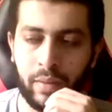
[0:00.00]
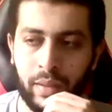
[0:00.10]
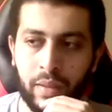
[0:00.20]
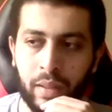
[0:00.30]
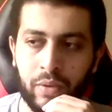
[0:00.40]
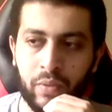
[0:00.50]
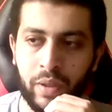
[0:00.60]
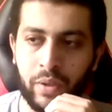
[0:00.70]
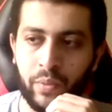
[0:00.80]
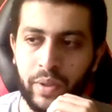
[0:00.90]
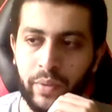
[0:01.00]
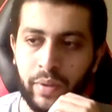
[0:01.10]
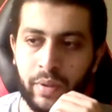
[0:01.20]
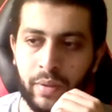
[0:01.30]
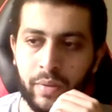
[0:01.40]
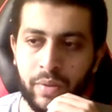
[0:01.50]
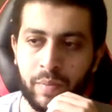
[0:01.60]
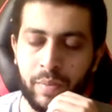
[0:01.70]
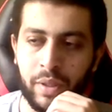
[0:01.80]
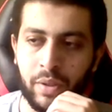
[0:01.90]
think I do agree with this
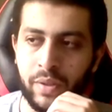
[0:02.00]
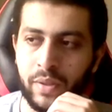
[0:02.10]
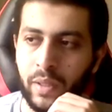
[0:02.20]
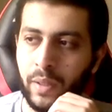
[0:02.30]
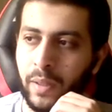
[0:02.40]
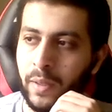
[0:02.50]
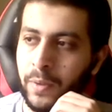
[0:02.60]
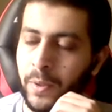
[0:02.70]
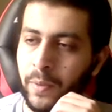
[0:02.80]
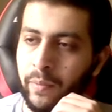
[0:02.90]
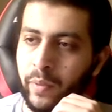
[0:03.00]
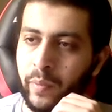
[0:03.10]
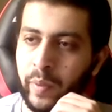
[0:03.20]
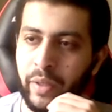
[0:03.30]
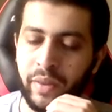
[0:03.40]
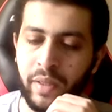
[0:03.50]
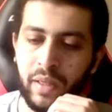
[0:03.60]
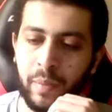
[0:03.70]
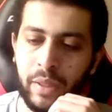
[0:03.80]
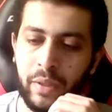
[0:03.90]
because, like, I don't know, when you think
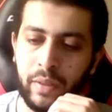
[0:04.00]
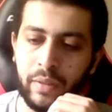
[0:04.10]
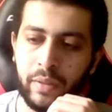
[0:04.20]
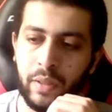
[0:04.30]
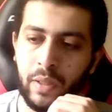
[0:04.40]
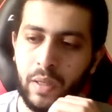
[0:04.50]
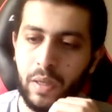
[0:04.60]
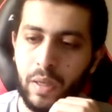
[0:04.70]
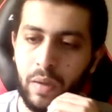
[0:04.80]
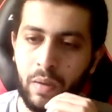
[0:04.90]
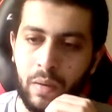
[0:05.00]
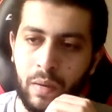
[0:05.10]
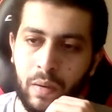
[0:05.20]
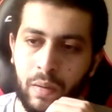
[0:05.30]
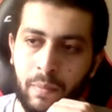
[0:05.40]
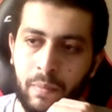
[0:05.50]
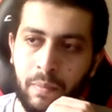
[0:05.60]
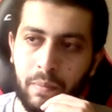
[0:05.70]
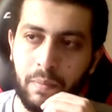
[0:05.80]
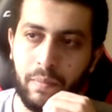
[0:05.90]
about it, um
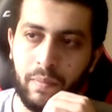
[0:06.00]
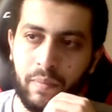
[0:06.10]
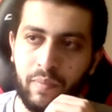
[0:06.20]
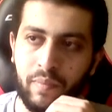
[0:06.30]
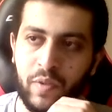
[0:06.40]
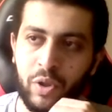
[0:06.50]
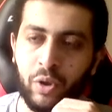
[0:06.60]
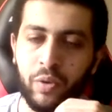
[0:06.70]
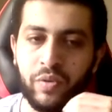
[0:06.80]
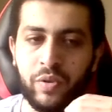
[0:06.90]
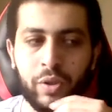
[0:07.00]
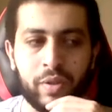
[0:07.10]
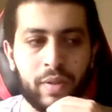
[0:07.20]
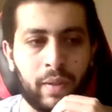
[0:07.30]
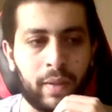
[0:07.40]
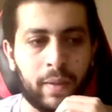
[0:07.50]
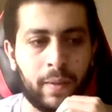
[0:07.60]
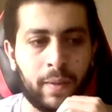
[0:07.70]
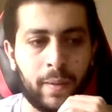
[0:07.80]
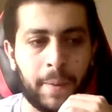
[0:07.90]
you don't just like
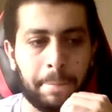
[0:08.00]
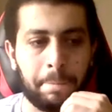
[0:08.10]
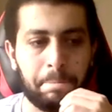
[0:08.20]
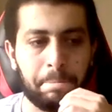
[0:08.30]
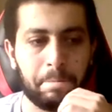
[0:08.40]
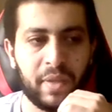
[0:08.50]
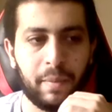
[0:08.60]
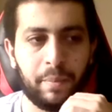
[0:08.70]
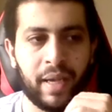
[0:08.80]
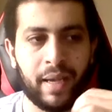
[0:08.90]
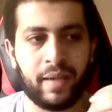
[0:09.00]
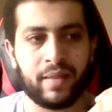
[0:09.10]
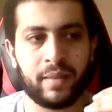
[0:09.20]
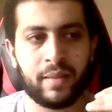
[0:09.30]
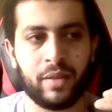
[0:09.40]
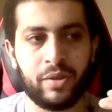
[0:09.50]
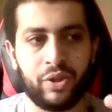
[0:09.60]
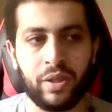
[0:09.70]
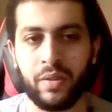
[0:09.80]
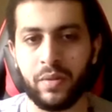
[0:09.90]
pass
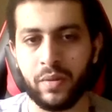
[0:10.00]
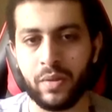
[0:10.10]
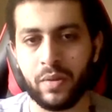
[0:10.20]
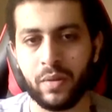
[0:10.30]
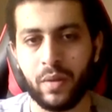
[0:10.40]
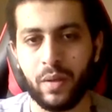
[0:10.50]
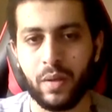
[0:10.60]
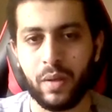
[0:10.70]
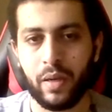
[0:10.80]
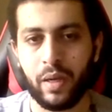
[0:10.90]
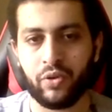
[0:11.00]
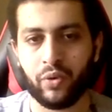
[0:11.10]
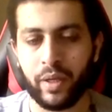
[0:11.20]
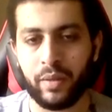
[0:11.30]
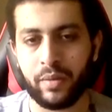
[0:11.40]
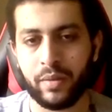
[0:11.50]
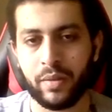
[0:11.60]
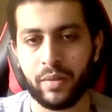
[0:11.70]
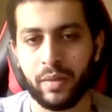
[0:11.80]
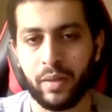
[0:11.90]
genes and
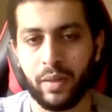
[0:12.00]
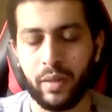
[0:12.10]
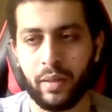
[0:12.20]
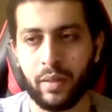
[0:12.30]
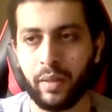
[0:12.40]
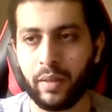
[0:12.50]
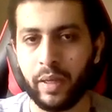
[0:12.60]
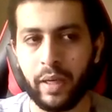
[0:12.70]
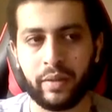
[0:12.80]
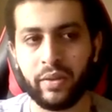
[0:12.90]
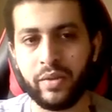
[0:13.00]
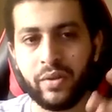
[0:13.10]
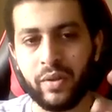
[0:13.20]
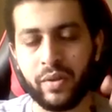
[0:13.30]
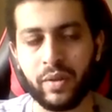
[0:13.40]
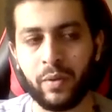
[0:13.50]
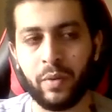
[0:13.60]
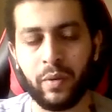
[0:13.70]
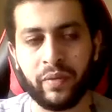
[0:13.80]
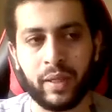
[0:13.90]
traits and like characteristics and
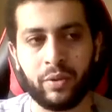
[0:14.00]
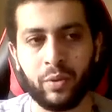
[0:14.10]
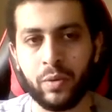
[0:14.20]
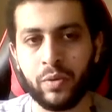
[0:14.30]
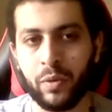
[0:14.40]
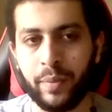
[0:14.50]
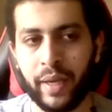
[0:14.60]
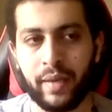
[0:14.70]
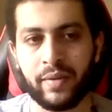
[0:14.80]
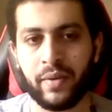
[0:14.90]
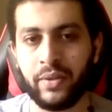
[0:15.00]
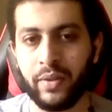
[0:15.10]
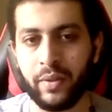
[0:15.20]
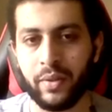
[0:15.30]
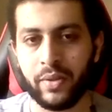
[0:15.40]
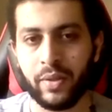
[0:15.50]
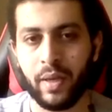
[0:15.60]
all of that. You also pass ideas,